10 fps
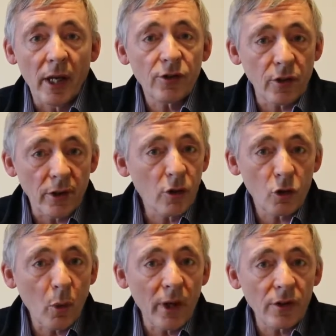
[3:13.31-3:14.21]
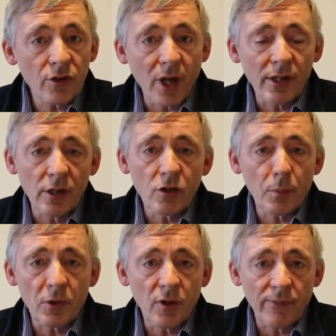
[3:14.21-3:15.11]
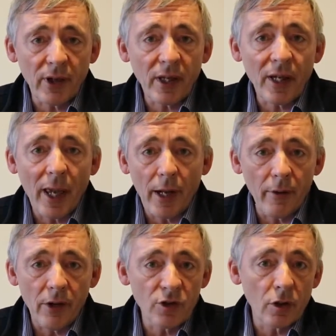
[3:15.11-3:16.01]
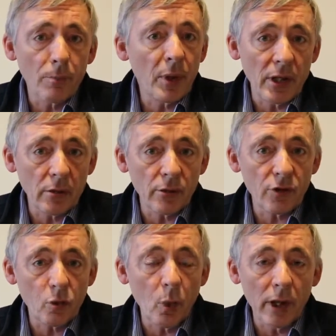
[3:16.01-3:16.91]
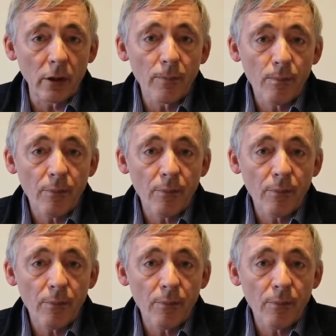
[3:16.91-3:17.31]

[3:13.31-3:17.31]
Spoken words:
to those ways and in specific areas and appeals as well.